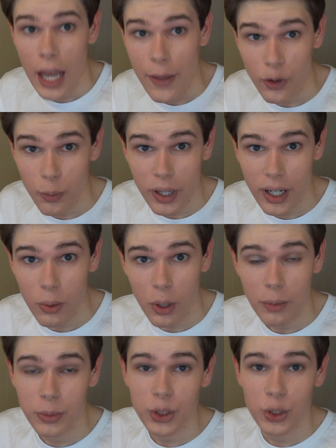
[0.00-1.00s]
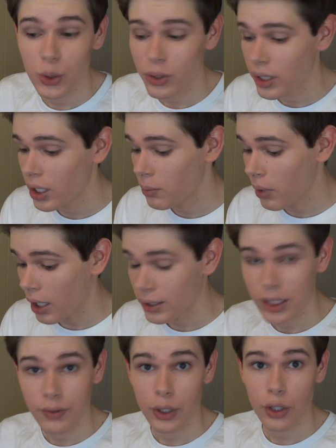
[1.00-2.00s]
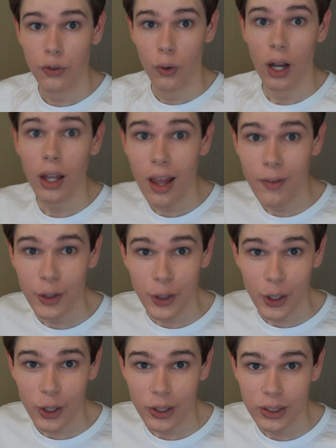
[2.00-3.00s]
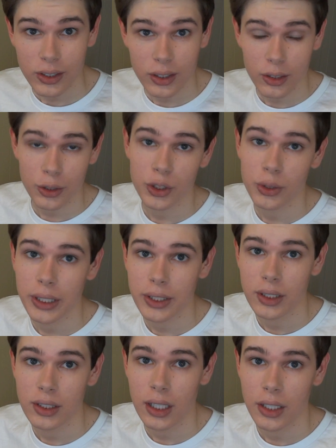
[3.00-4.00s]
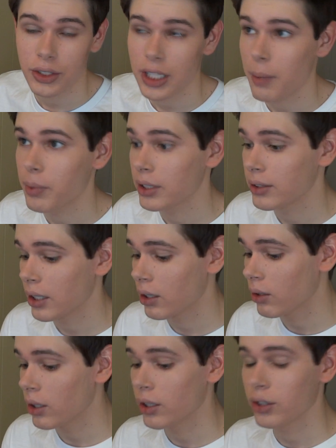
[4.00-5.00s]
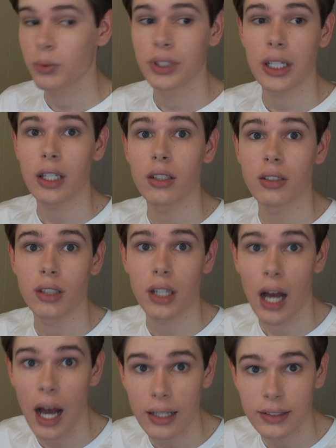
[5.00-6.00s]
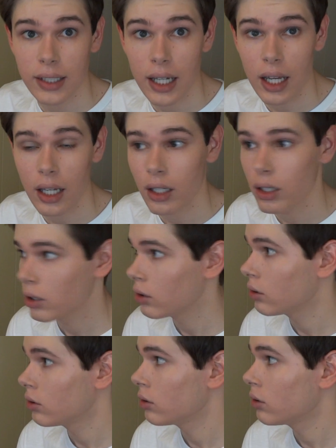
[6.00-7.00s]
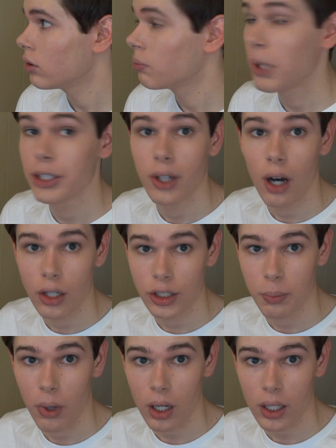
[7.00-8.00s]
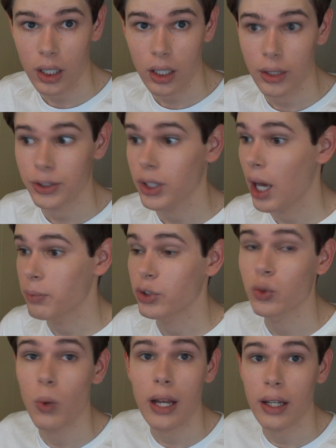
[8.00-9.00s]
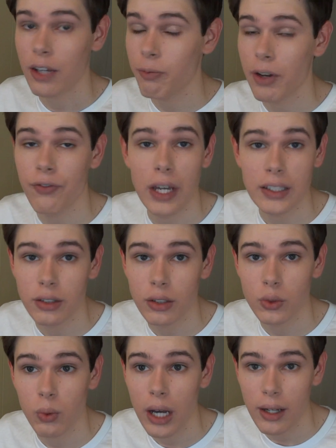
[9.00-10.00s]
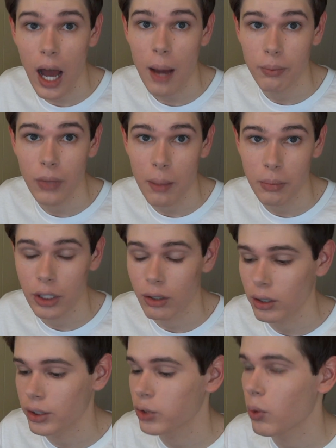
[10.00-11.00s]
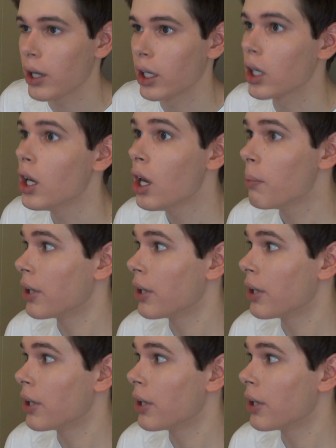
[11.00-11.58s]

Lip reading: Hey everybody, welcome to the unboxing video for Lovin' Girls, the Girls' Generation's latest Japanese single. It is ridiculously hot today. My dog is barking. I'm sweating. If my face looks wet, I'm literally sweating.